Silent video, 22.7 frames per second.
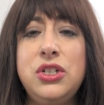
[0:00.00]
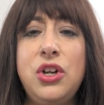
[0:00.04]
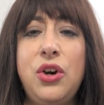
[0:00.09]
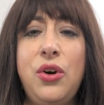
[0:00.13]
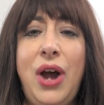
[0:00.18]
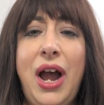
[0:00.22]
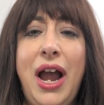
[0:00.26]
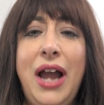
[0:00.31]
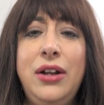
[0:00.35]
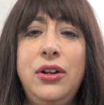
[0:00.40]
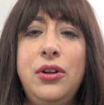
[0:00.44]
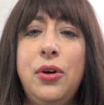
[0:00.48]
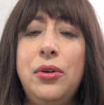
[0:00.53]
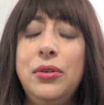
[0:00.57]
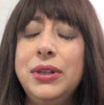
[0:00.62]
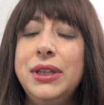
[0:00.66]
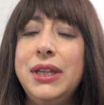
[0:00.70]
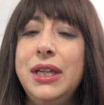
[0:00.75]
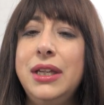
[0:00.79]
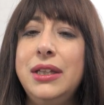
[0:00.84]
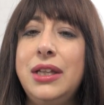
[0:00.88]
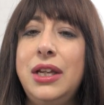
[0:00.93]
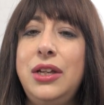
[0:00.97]
So I
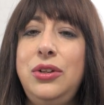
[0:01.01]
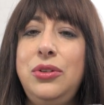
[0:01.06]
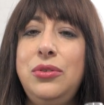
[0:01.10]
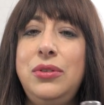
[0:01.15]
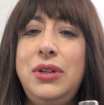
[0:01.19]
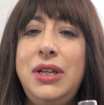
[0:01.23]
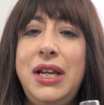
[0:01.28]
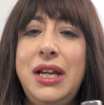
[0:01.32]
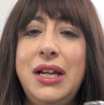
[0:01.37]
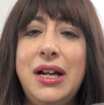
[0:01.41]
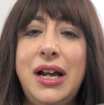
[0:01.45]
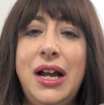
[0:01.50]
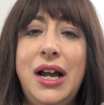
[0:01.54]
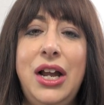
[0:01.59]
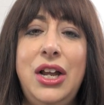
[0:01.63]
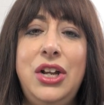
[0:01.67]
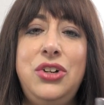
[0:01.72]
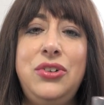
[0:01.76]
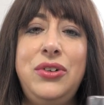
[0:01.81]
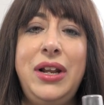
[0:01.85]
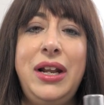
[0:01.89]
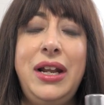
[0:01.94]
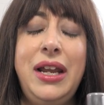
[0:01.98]
don't think that you need a
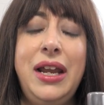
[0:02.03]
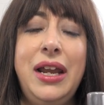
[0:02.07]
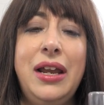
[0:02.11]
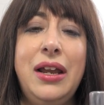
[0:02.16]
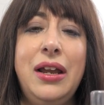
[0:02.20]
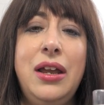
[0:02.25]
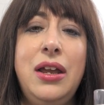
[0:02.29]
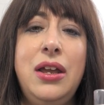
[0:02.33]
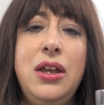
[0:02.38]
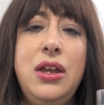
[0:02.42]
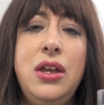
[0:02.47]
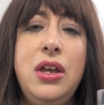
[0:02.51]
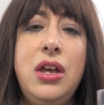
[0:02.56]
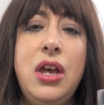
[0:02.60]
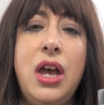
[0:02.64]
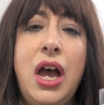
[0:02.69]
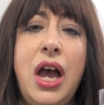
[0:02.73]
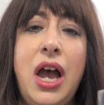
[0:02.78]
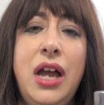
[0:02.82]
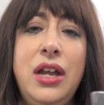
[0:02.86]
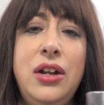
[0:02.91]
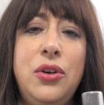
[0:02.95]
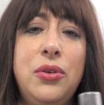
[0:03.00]
hydrating,
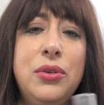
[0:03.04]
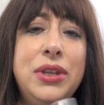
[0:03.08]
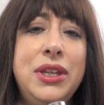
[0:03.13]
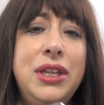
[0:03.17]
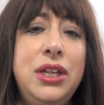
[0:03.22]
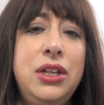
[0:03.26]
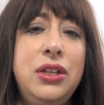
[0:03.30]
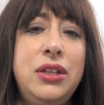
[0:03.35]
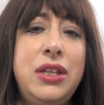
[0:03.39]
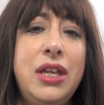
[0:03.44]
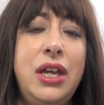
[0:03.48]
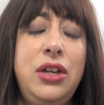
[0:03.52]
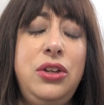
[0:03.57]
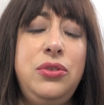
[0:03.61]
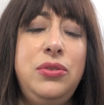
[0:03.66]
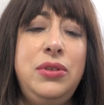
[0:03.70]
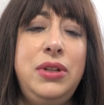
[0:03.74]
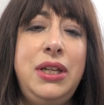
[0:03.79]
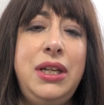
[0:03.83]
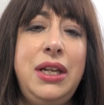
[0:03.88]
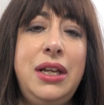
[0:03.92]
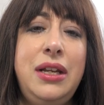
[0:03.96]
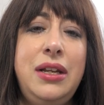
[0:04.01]
I don't think that you
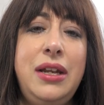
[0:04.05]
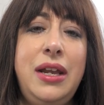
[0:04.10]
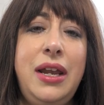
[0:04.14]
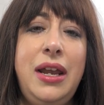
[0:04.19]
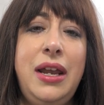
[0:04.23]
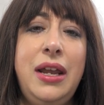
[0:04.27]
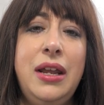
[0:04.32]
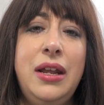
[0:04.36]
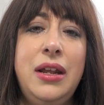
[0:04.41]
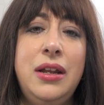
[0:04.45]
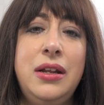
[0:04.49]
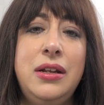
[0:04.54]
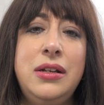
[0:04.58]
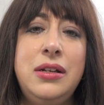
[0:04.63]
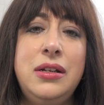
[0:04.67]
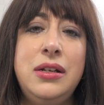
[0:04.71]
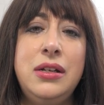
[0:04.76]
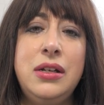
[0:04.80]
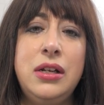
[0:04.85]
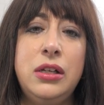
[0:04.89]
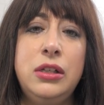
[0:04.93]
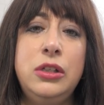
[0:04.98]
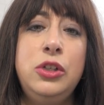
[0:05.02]
need
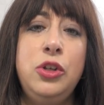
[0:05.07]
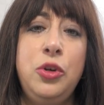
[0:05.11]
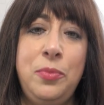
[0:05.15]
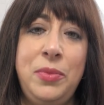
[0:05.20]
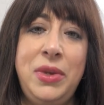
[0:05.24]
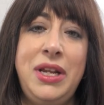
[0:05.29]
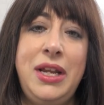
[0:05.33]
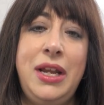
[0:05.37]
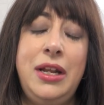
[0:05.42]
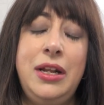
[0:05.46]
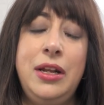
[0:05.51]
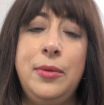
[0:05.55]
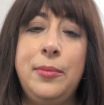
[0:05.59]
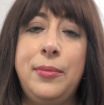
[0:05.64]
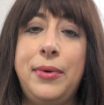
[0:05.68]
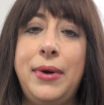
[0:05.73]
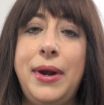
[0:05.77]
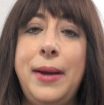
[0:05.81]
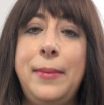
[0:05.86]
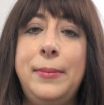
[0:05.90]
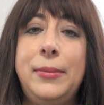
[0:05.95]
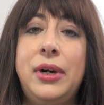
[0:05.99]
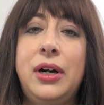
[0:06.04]
an illuminating
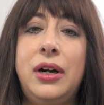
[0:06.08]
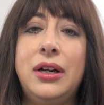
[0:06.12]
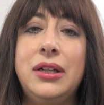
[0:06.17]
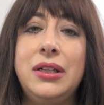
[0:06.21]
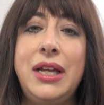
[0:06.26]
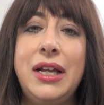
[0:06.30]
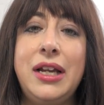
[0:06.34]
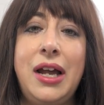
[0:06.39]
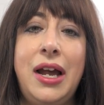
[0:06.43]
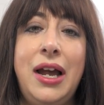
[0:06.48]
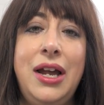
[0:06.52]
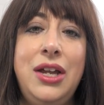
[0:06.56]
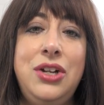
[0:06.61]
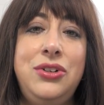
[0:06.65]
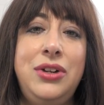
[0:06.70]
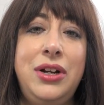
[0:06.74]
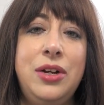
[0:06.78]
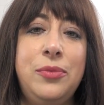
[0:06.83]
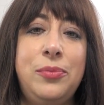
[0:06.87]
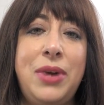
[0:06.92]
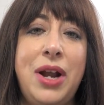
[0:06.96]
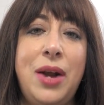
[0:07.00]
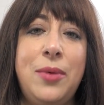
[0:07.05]
primer. Like, a
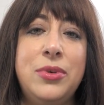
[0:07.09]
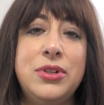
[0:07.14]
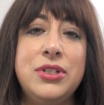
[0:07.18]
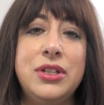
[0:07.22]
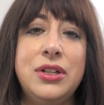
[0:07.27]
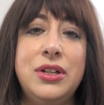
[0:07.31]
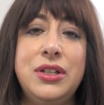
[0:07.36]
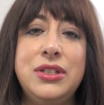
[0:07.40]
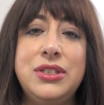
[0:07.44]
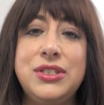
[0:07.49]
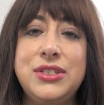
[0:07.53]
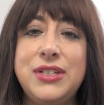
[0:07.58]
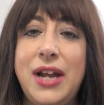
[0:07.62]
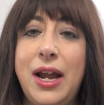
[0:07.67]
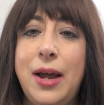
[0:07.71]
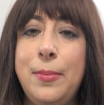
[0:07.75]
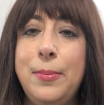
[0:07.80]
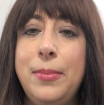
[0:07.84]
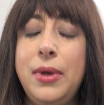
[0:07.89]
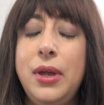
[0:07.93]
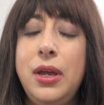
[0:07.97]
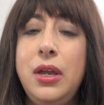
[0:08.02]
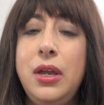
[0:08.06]
hydrating primer is a good step.